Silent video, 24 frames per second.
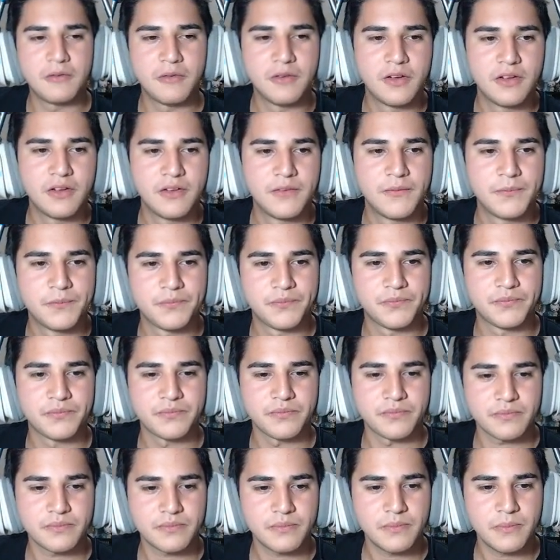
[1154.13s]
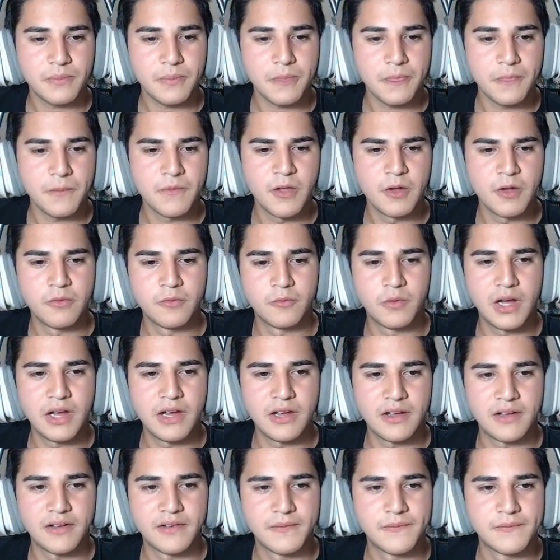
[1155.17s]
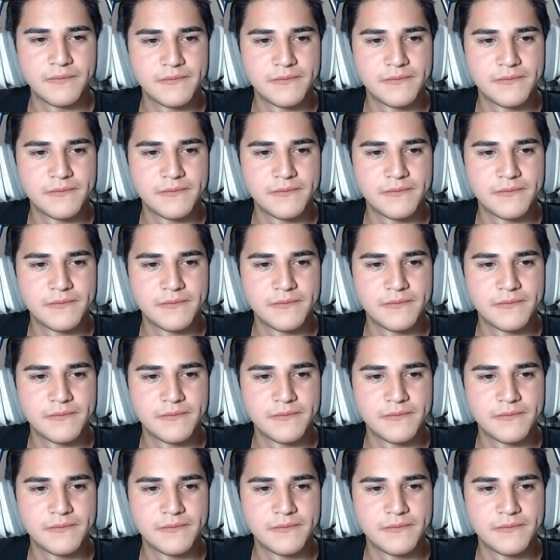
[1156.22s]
Chief's a very bad idea, I think. I don't know.